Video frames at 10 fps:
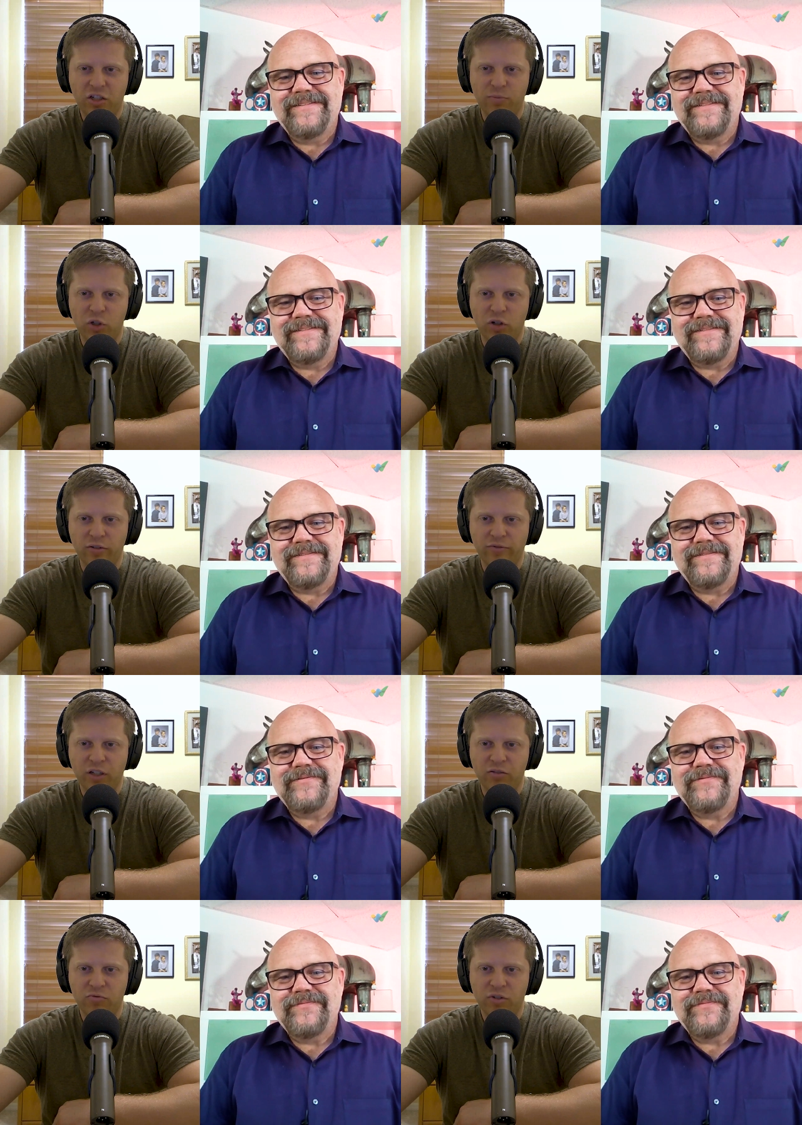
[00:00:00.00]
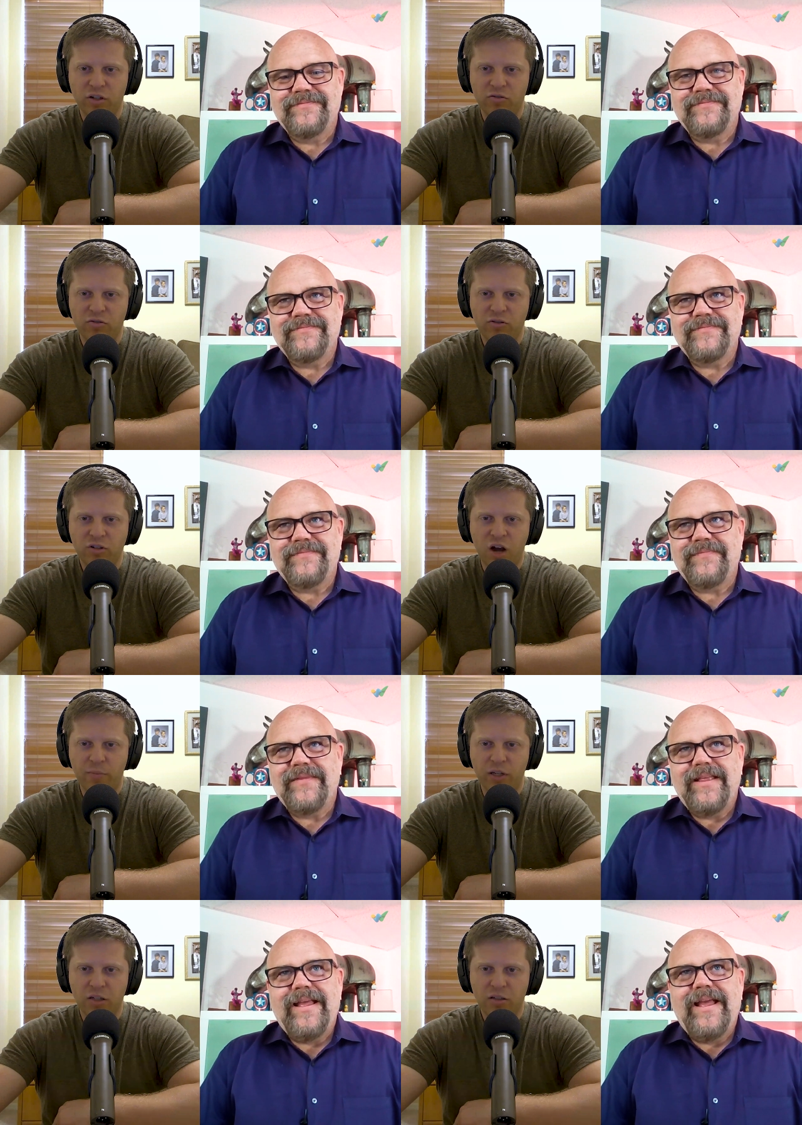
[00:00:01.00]
Speaker 1: observed and and
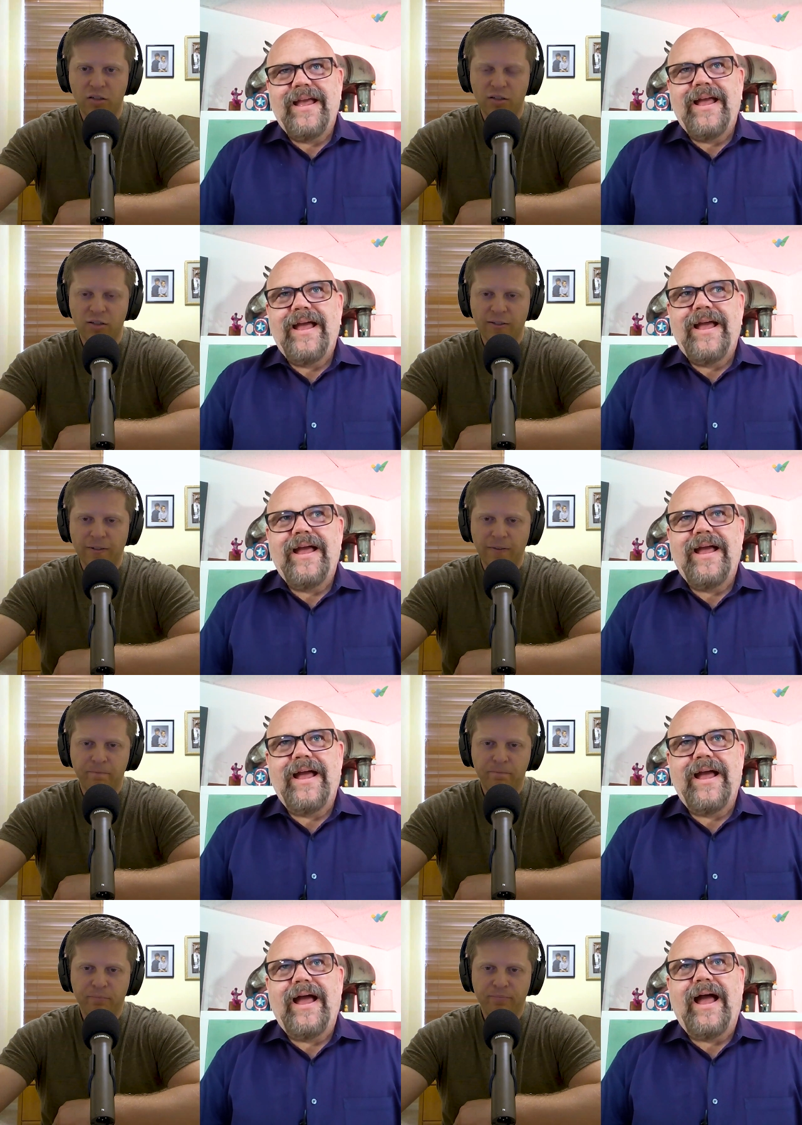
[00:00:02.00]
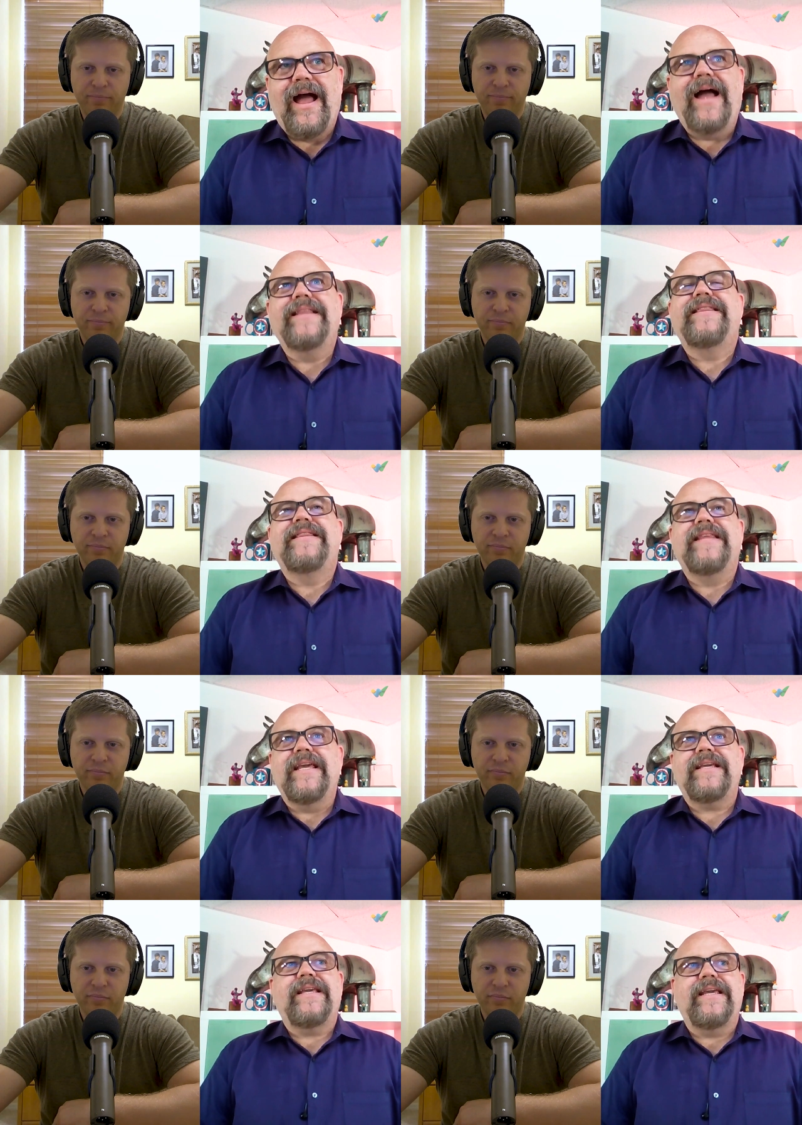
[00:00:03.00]
copied.
Speaker 2: I
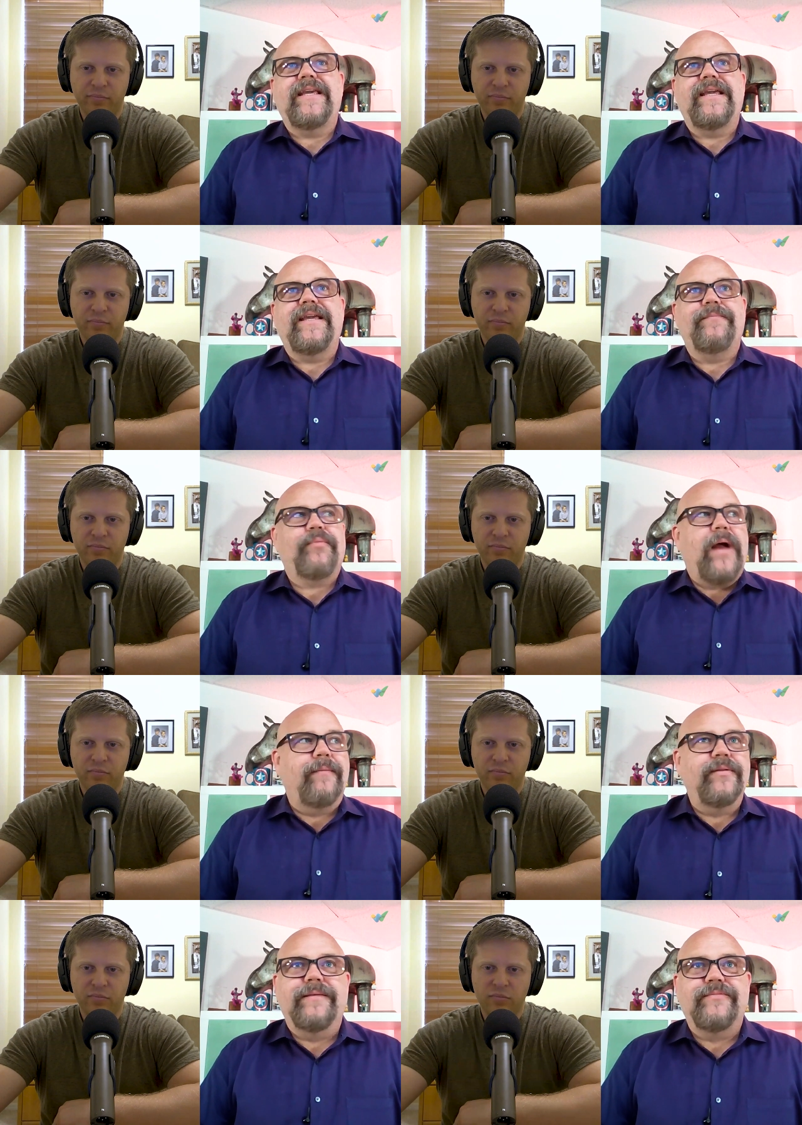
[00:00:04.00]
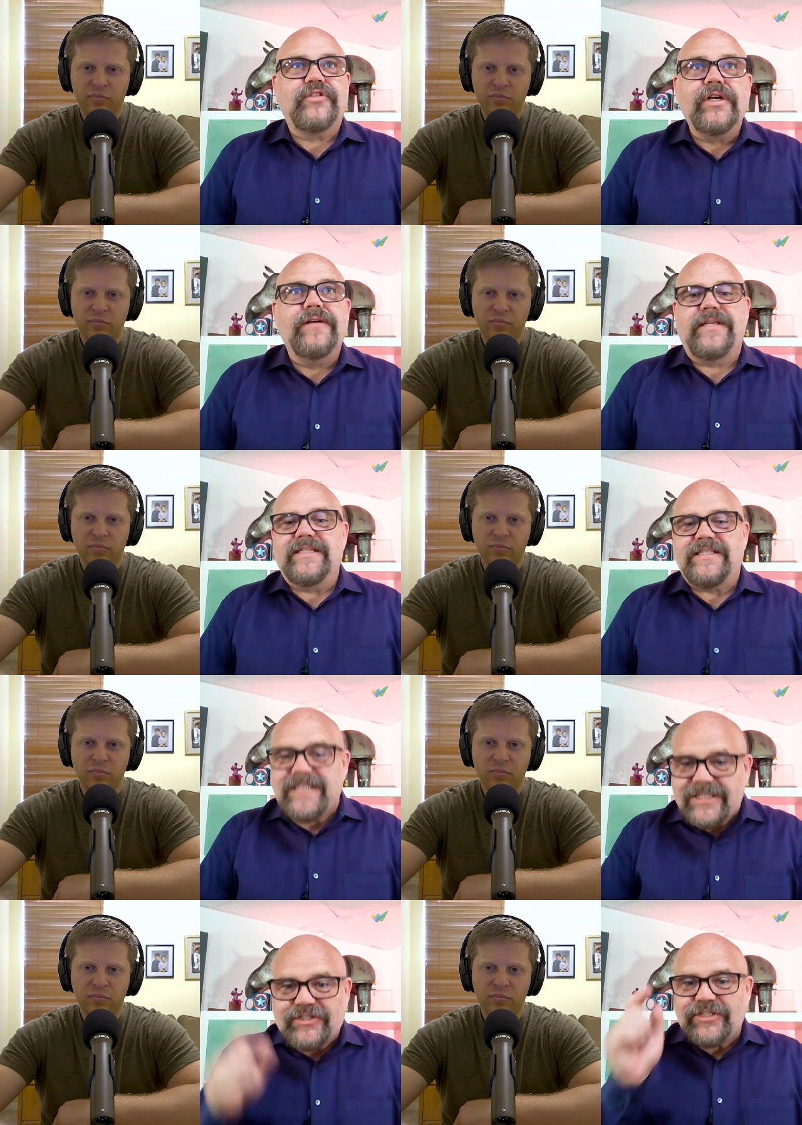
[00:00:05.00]
think he probably observed his
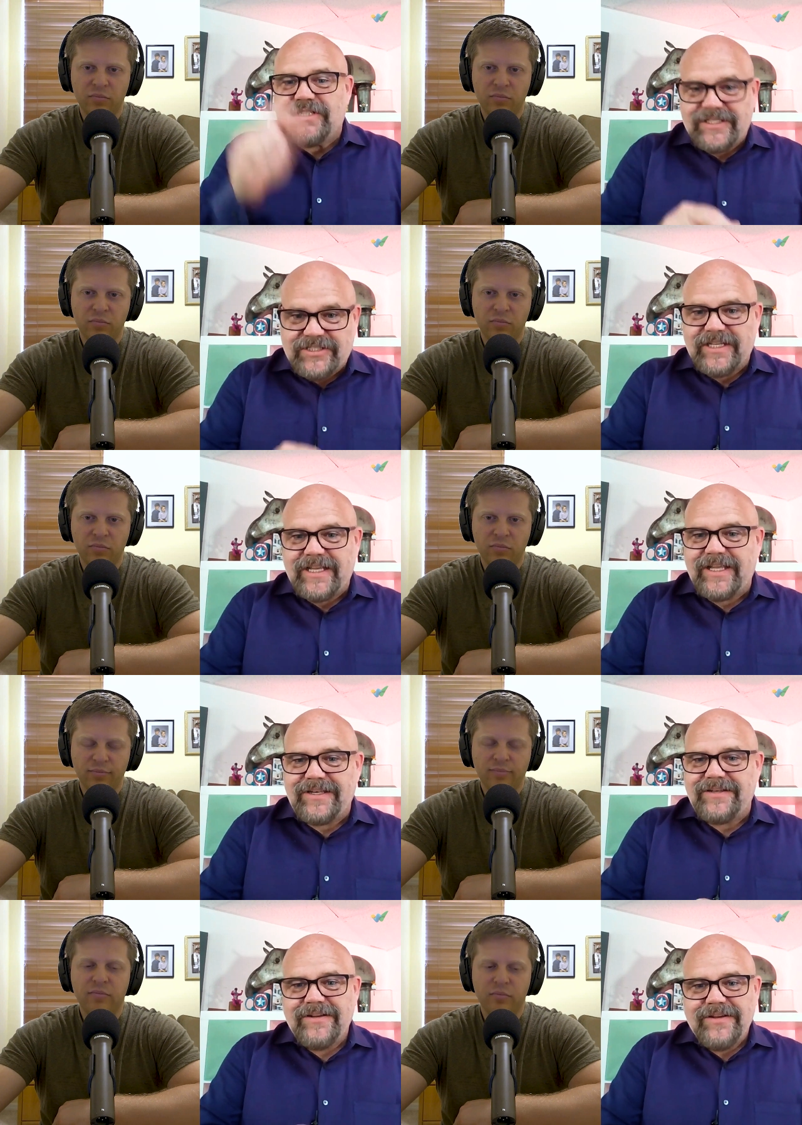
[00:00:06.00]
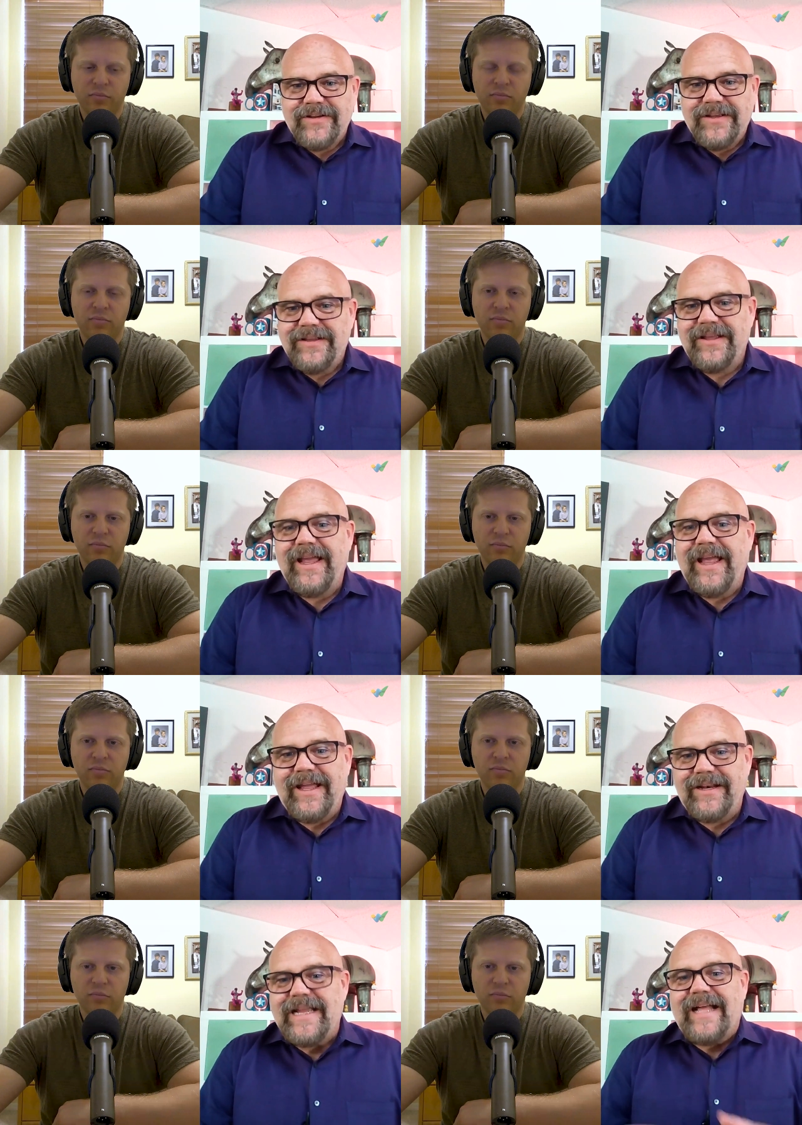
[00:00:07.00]
sister touching it
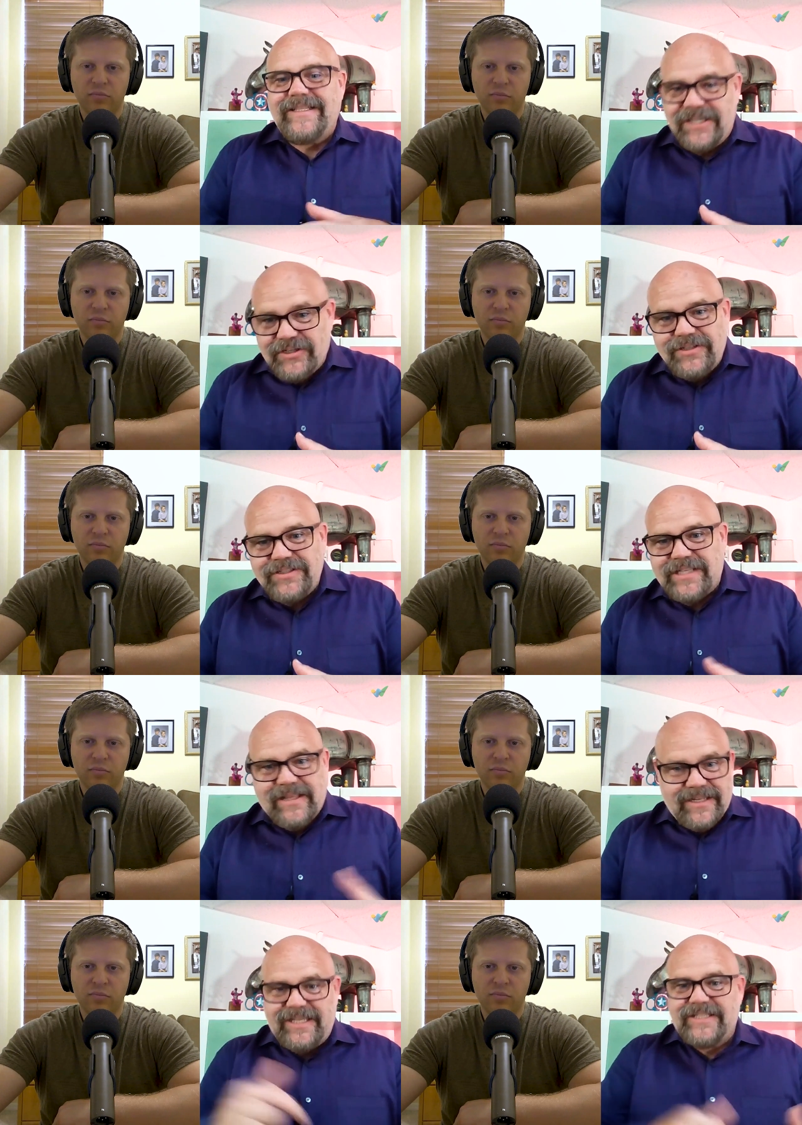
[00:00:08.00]
and got tickles, and then he